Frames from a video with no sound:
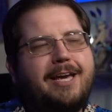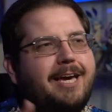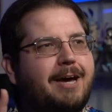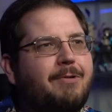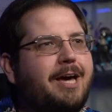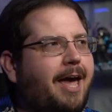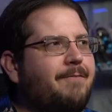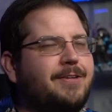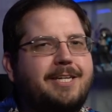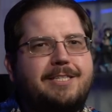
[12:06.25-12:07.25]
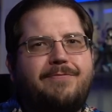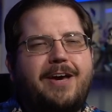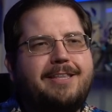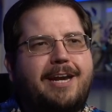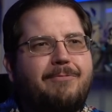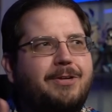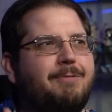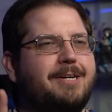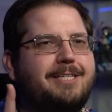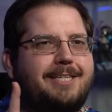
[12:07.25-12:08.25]
And again, I want to emphasize the fact that I really
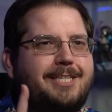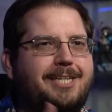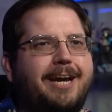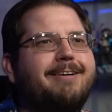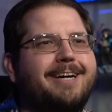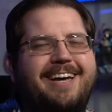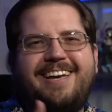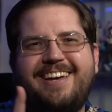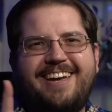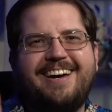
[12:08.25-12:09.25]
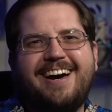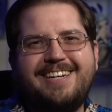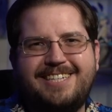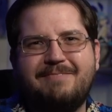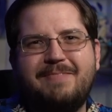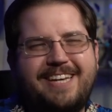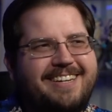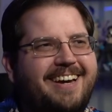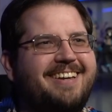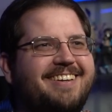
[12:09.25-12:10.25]
want to see Shiera and Aisha
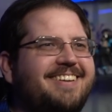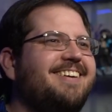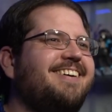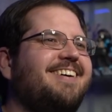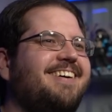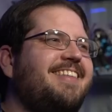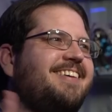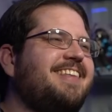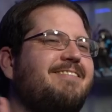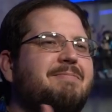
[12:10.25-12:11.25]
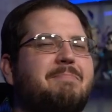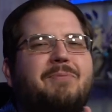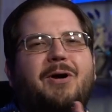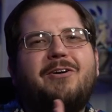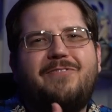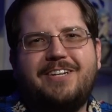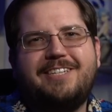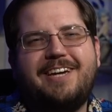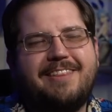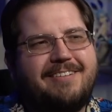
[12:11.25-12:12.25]
meet. I think they would have been perfect
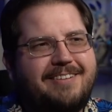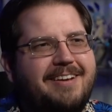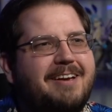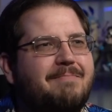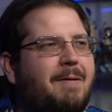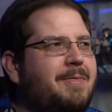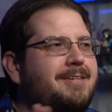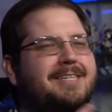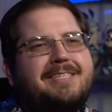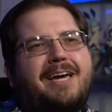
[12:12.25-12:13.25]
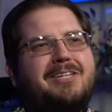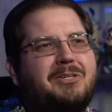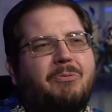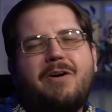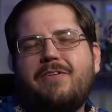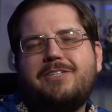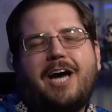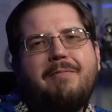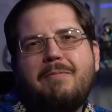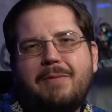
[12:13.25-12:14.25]
together. Maybe there's a side story of their
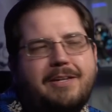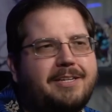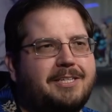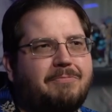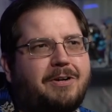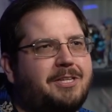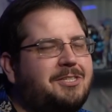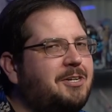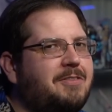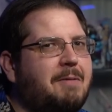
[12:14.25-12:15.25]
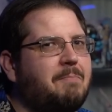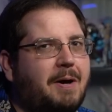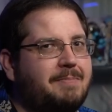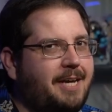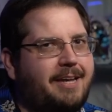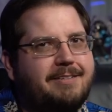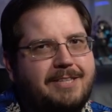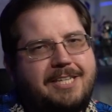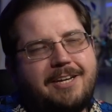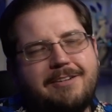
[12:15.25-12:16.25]
time in Milis where the two of them bumped heads
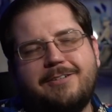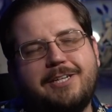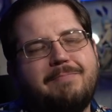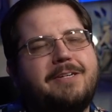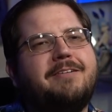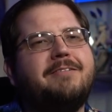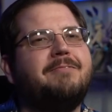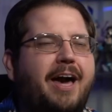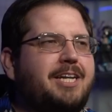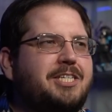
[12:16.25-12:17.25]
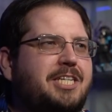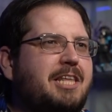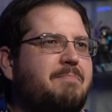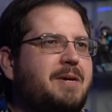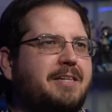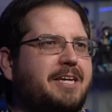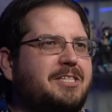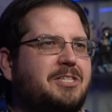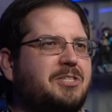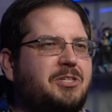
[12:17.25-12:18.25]
with each other or something. I could just see them being like
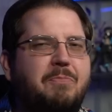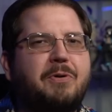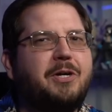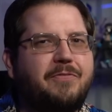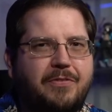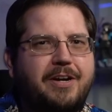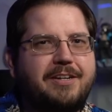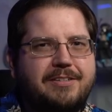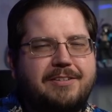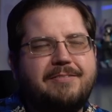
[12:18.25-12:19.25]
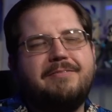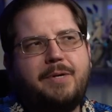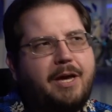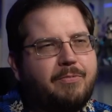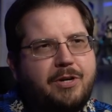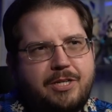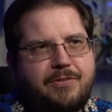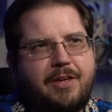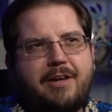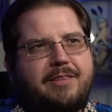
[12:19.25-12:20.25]
super good friends. But yeah, Rudeus
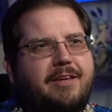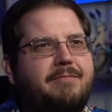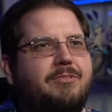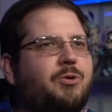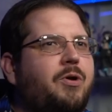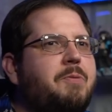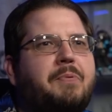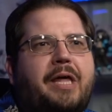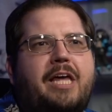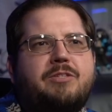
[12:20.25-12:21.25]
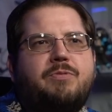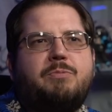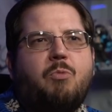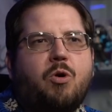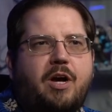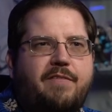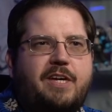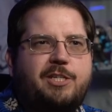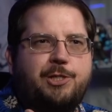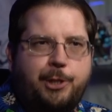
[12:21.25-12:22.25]
thought that growing plants was more of
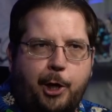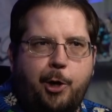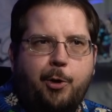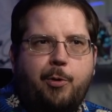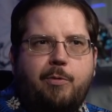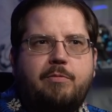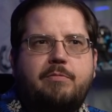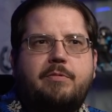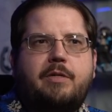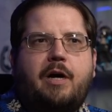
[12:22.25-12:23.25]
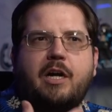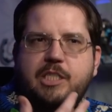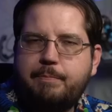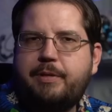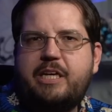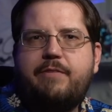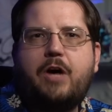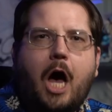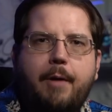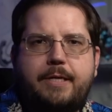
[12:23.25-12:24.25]
a slow, contemplative
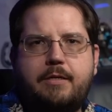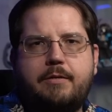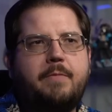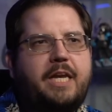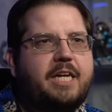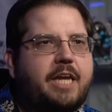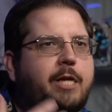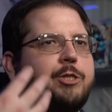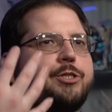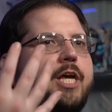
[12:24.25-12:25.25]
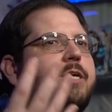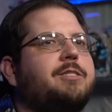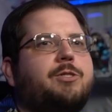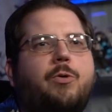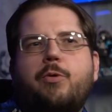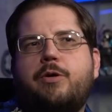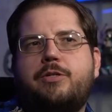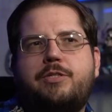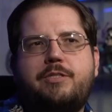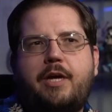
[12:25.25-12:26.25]
hobby. Letting nature take its
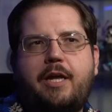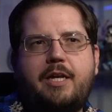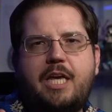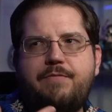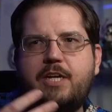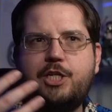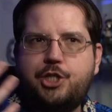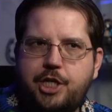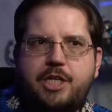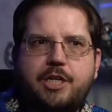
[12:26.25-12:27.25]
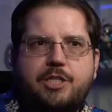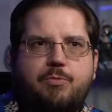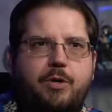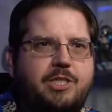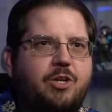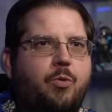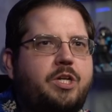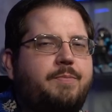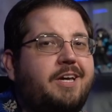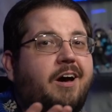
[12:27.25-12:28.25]
course and even a genius wasn't
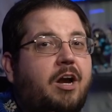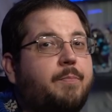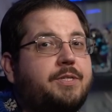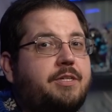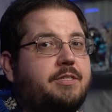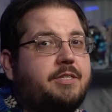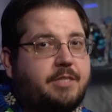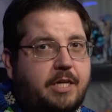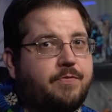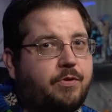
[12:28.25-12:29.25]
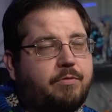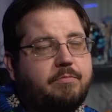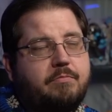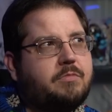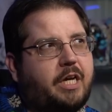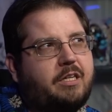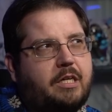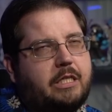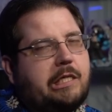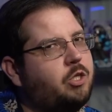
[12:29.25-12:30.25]
going to be 100% successful.
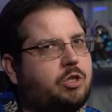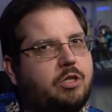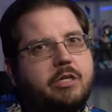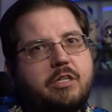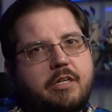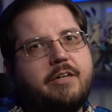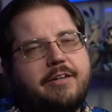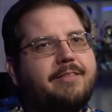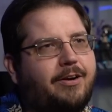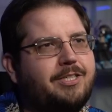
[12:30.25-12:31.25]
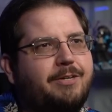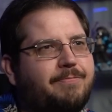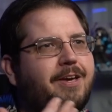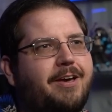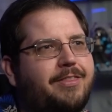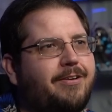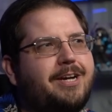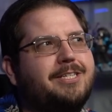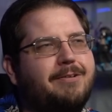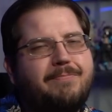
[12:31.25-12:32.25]
Technically, you could. There's
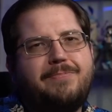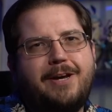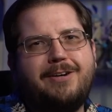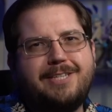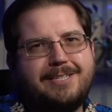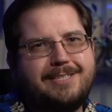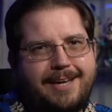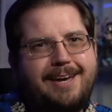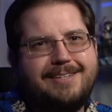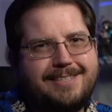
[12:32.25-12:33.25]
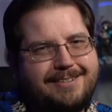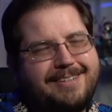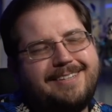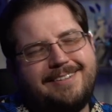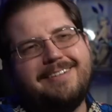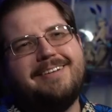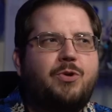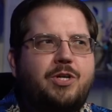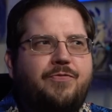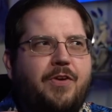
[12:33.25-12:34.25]
a science to it.
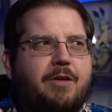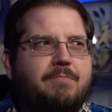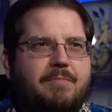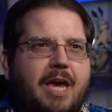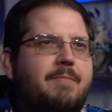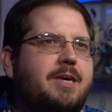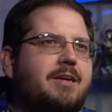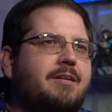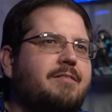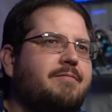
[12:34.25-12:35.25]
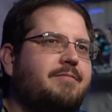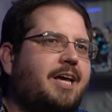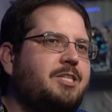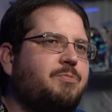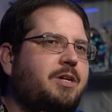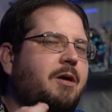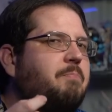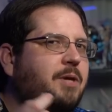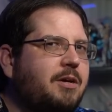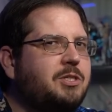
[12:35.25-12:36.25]
Rudeus felt maybe that's what
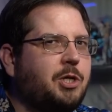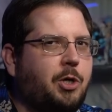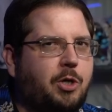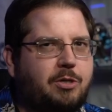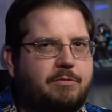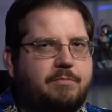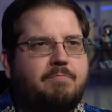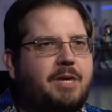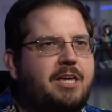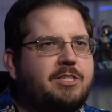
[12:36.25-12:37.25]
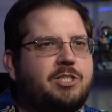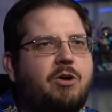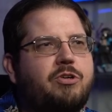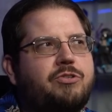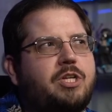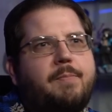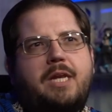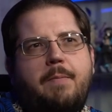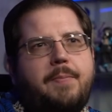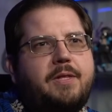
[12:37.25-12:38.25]
appealed to her. Being so used to
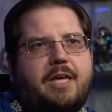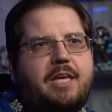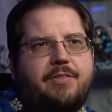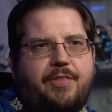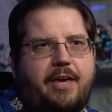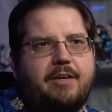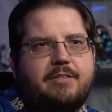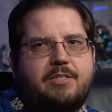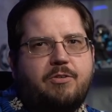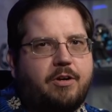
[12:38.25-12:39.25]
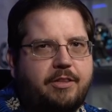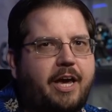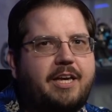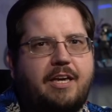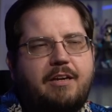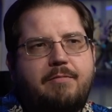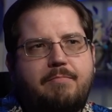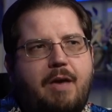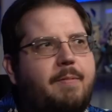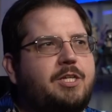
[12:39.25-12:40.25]
manipulating things to her liking,
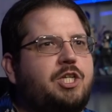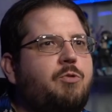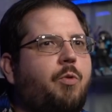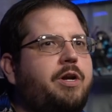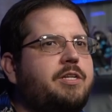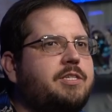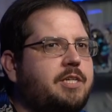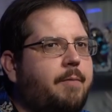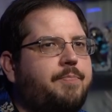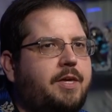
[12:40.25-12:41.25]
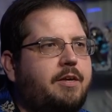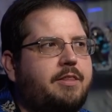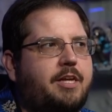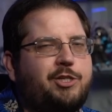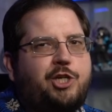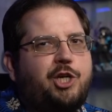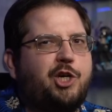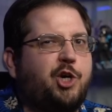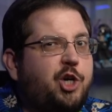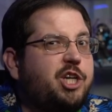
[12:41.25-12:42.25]
maybe she wanted something that she
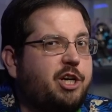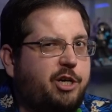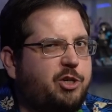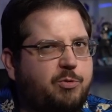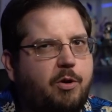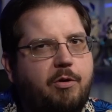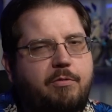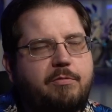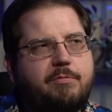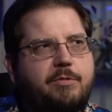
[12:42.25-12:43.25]
couldn't control.